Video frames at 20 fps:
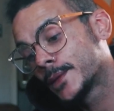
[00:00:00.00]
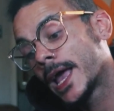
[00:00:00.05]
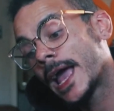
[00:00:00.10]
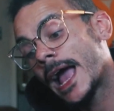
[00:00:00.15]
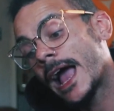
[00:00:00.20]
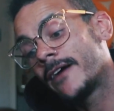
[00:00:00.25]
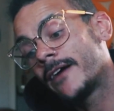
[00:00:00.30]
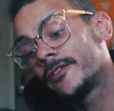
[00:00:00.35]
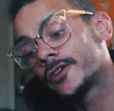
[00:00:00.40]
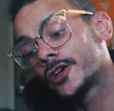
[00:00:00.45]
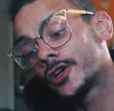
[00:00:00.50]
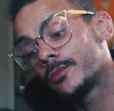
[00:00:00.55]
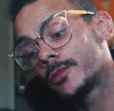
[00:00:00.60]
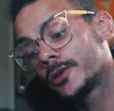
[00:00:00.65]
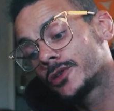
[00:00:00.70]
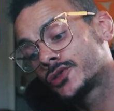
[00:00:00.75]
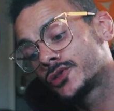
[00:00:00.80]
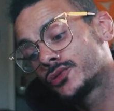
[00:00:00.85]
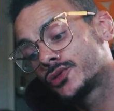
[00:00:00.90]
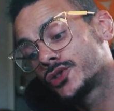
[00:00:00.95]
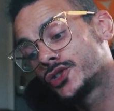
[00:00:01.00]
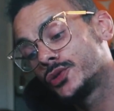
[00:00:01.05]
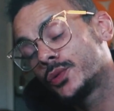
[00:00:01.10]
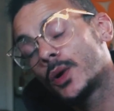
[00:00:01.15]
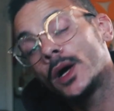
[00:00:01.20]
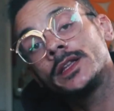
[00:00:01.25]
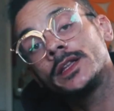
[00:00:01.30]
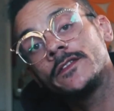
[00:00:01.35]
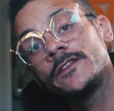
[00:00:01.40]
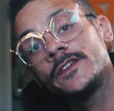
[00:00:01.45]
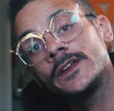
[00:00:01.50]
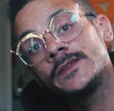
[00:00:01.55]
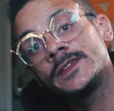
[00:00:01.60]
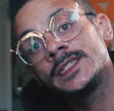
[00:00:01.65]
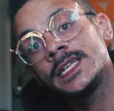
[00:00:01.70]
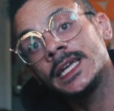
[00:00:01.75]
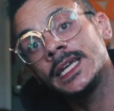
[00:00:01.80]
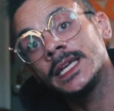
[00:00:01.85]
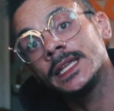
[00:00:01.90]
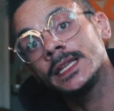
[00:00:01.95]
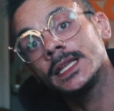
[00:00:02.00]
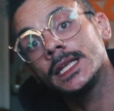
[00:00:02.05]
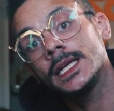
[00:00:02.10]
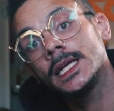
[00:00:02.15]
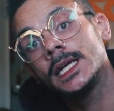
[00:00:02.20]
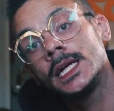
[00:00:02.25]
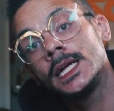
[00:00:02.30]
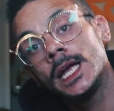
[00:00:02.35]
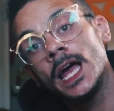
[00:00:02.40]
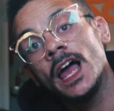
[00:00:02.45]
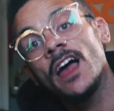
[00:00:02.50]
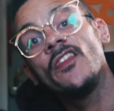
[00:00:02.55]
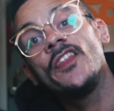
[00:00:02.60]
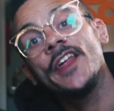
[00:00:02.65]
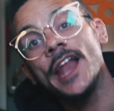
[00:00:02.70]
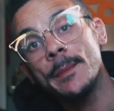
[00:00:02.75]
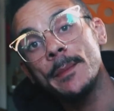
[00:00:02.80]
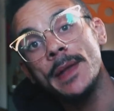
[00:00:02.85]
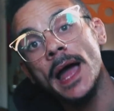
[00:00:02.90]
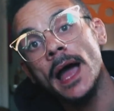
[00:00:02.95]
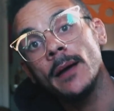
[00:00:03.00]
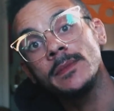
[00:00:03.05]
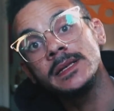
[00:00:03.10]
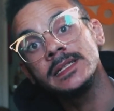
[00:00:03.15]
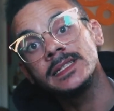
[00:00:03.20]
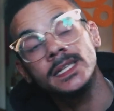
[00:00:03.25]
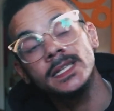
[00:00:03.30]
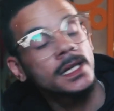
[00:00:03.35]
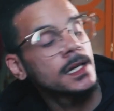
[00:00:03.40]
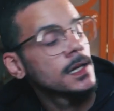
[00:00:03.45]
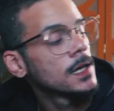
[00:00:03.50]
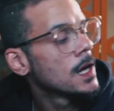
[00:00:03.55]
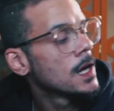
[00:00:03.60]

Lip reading: I have a commercial shoot on the 15th that I'm not missing.